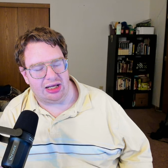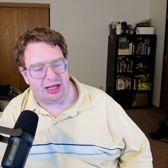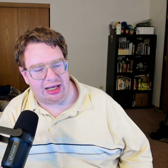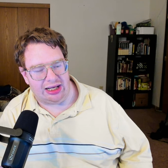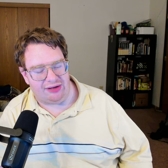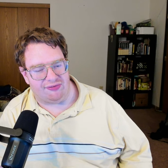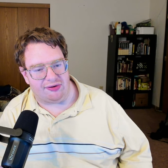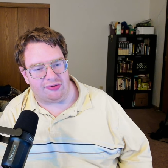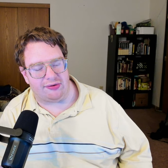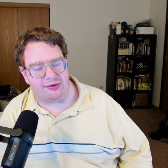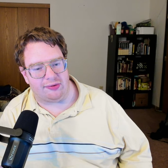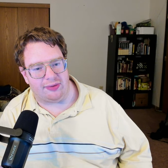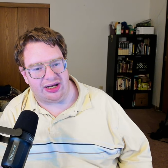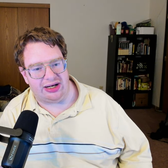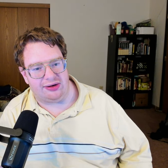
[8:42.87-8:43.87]
A vocal
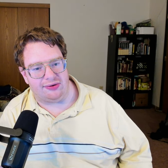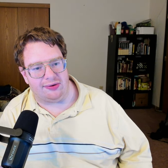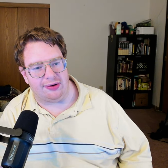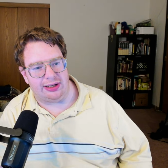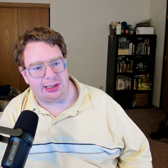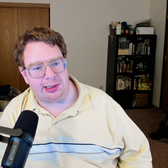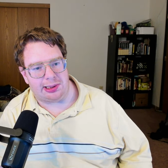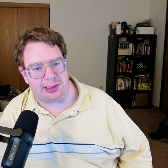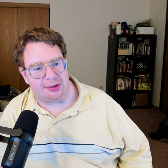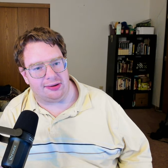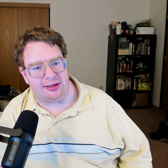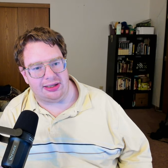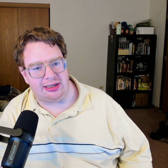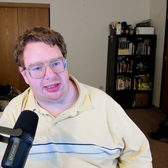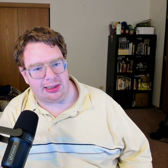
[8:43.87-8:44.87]
minority
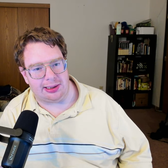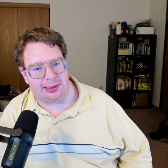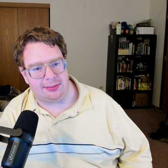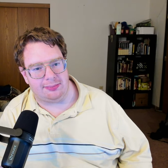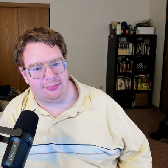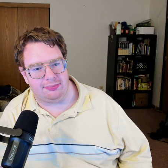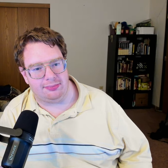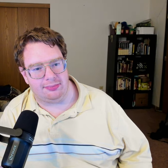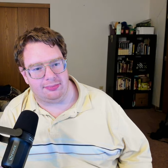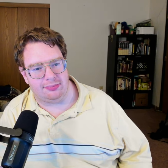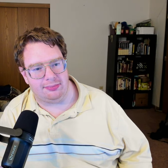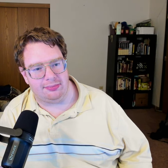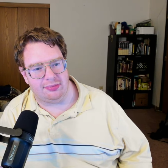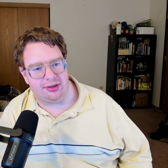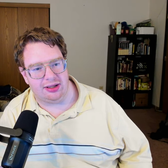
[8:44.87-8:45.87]
started this.
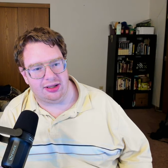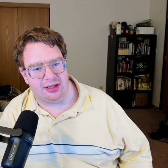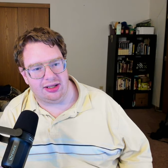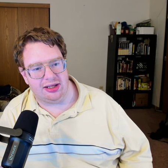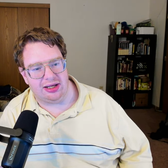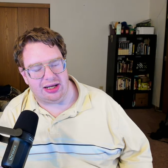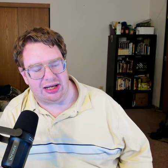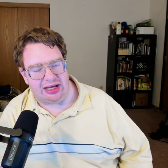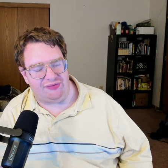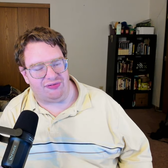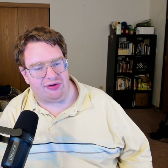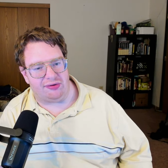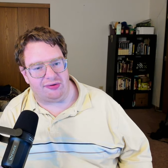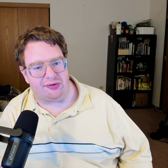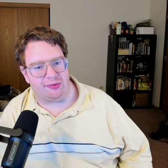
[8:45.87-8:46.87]
A
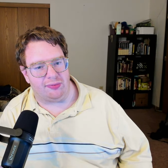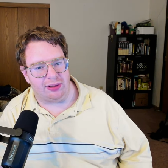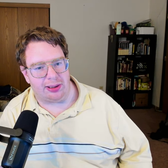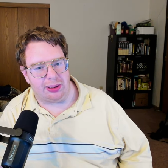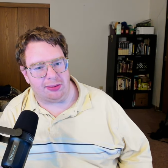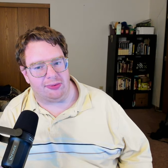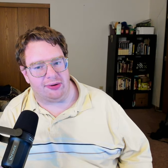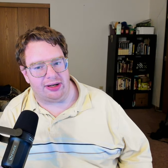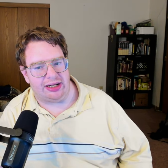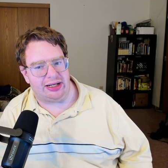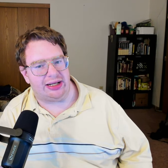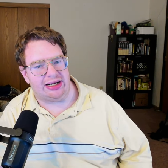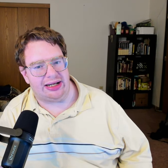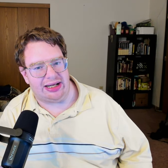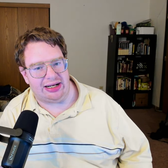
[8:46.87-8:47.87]
vocal majority
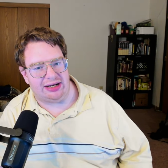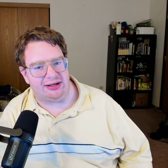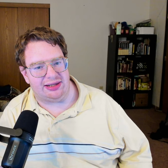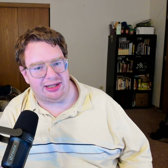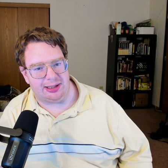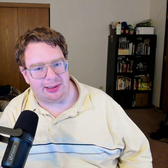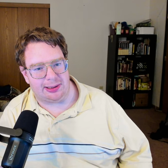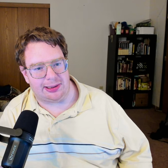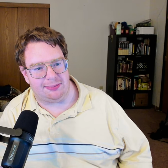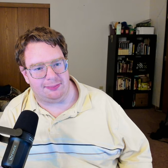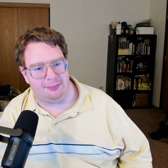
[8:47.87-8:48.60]
can end this.